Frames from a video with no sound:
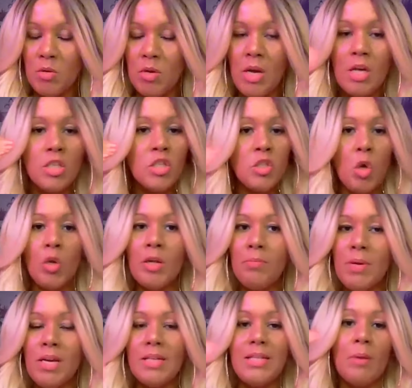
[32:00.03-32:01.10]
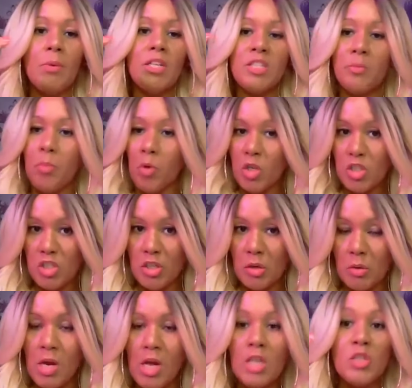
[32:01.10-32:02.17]
you solely because they want to support you,
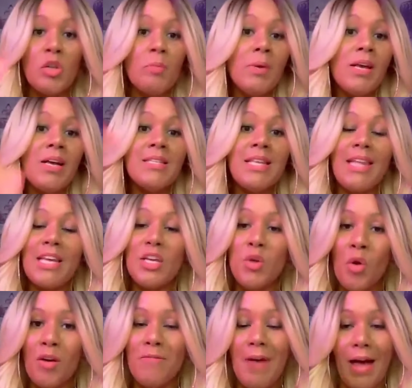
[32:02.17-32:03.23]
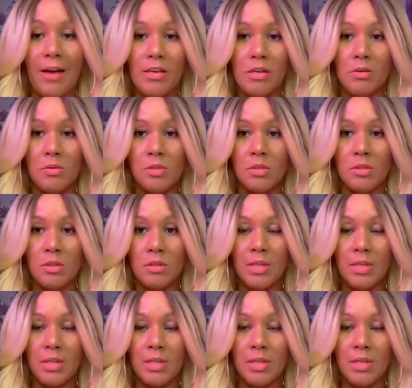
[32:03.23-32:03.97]
solely because they like your values.